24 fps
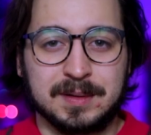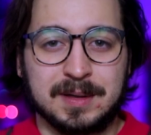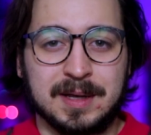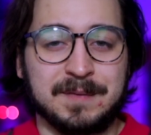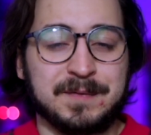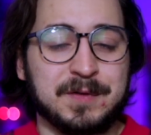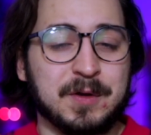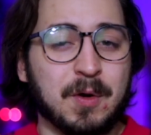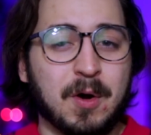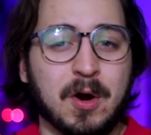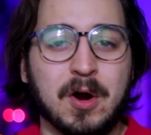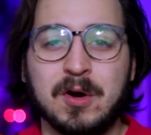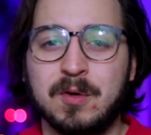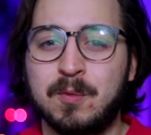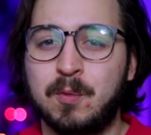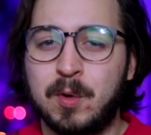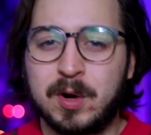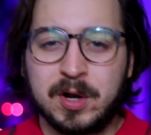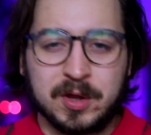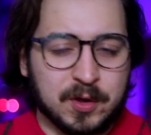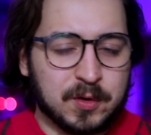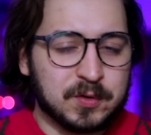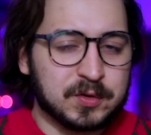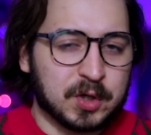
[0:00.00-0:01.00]
If you are
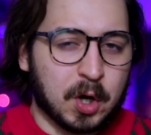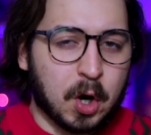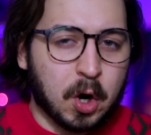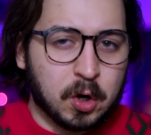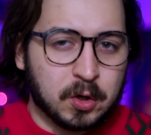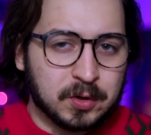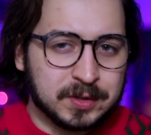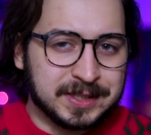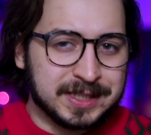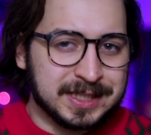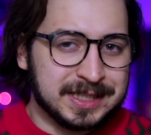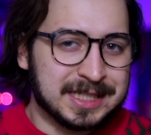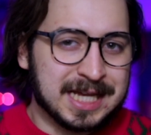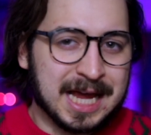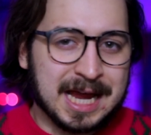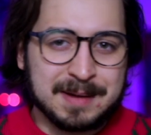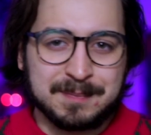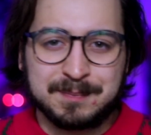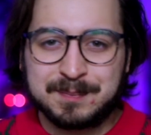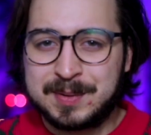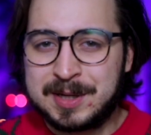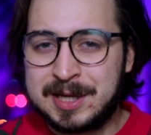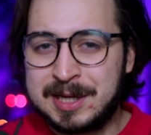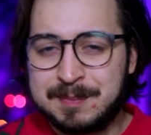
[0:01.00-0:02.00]
one of those artsy
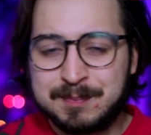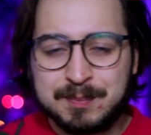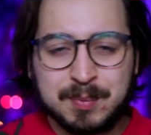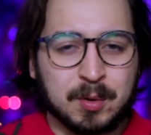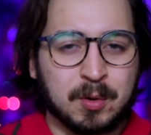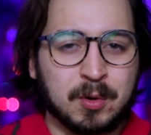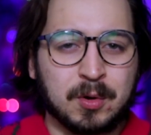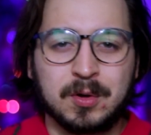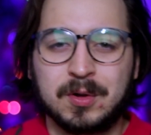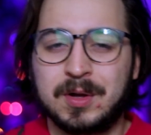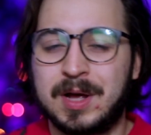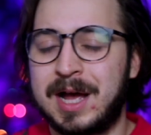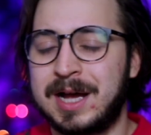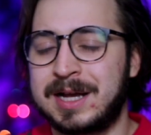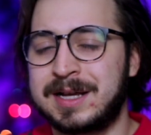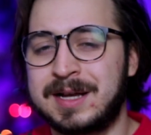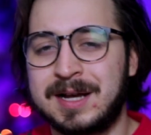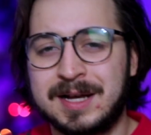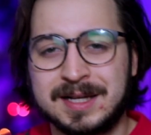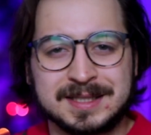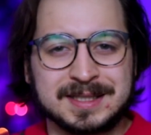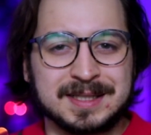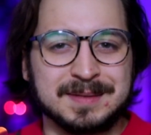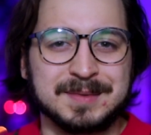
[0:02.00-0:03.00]
type people, a
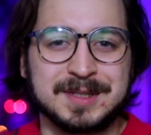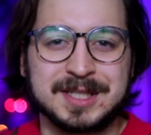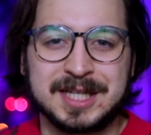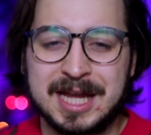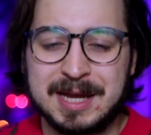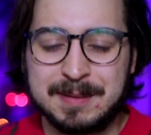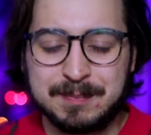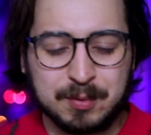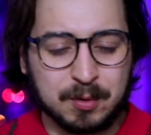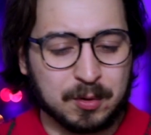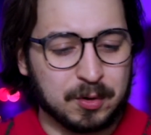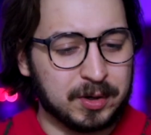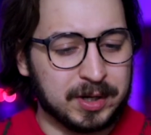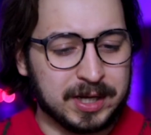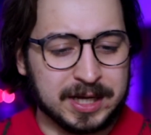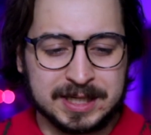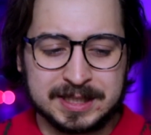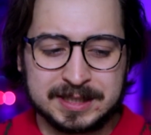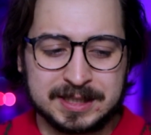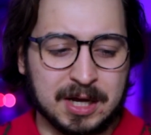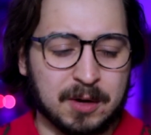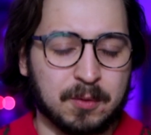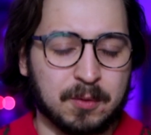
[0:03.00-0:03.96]
custom skateboard is a